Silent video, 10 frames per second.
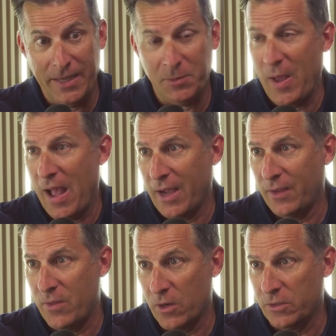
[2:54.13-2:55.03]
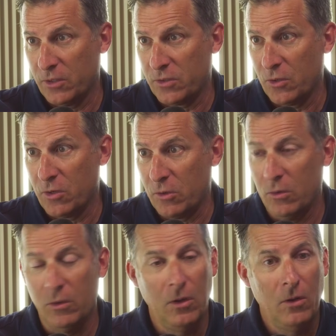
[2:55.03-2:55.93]
ice pack of the Arctic
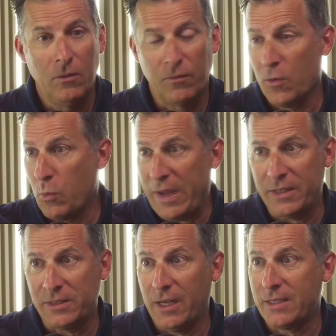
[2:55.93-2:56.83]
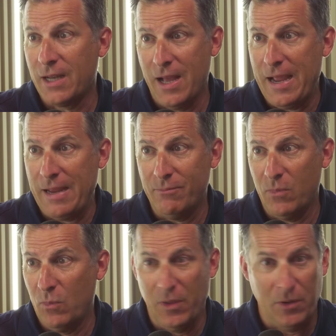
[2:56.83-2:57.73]
Circle for weeks at a time
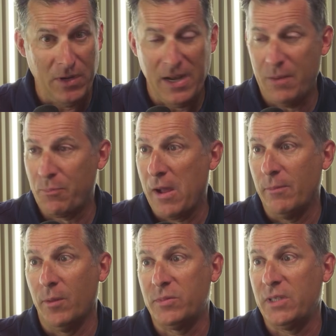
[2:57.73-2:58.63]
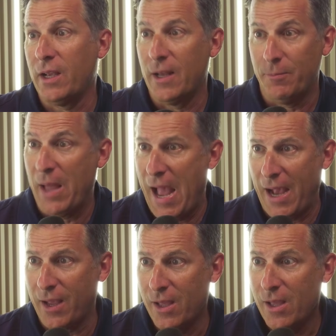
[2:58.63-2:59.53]
without any problems, then come back.